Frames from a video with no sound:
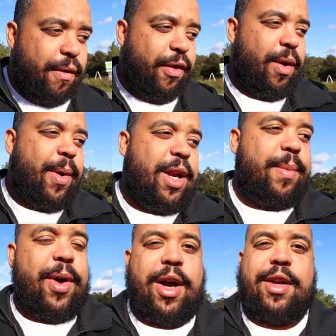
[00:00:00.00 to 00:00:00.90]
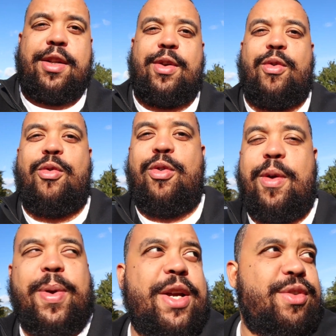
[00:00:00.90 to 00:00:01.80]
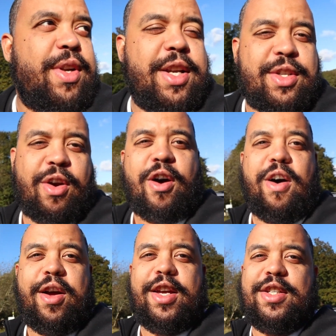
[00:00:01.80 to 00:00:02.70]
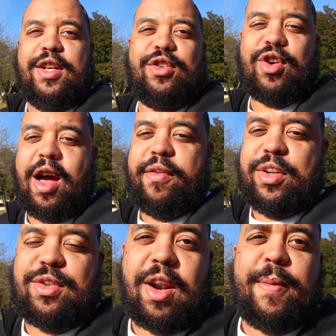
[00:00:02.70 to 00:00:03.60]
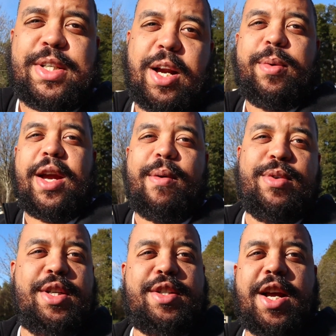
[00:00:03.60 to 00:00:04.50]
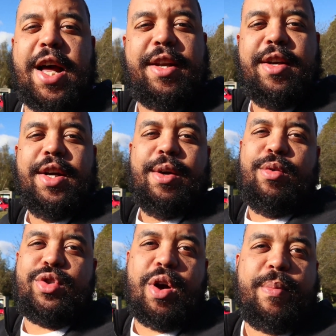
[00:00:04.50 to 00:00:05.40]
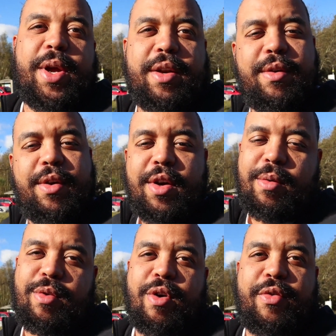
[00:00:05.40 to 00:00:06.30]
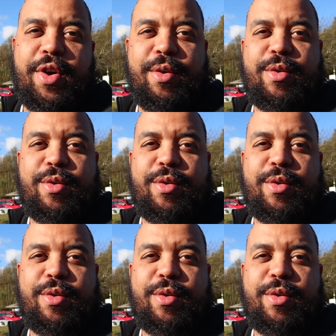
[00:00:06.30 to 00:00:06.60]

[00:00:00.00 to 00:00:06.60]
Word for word: for the money. But all the pleasure in this car is in the driving. So let me set up the cameras inside, we'll jump in, we'll go for a little